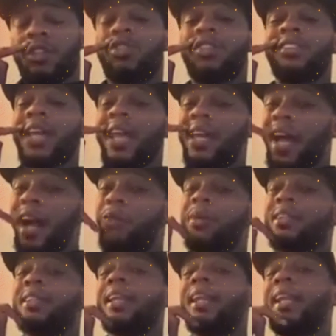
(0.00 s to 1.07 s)
You stayed out
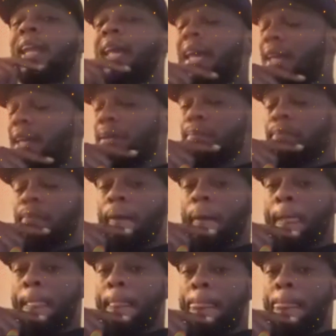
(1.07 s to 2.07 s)
with the lane.